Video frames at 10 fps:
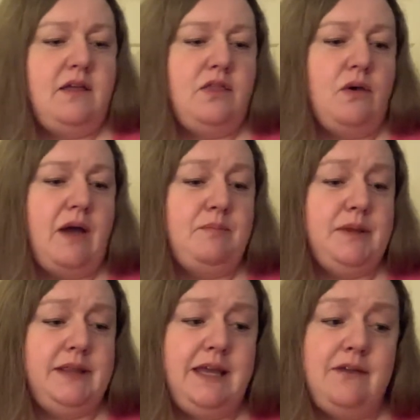though I
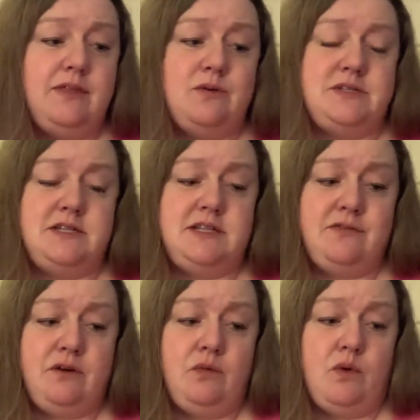believe there was a
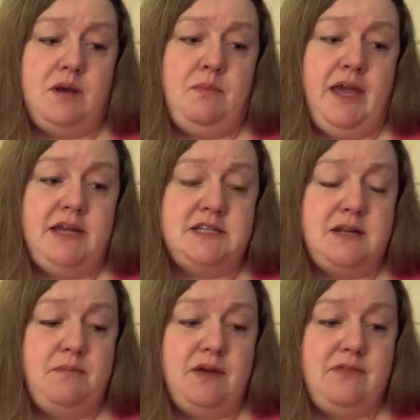different one painted
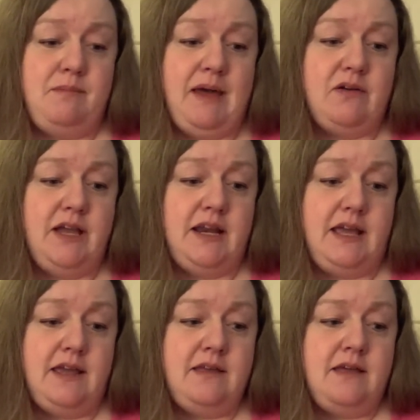above the
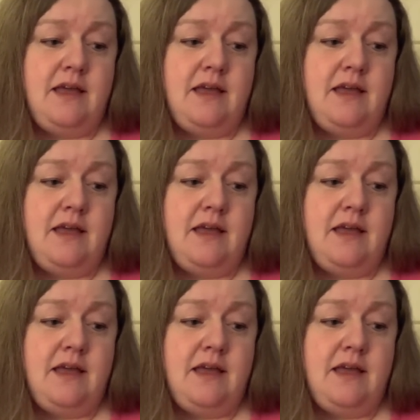balcony.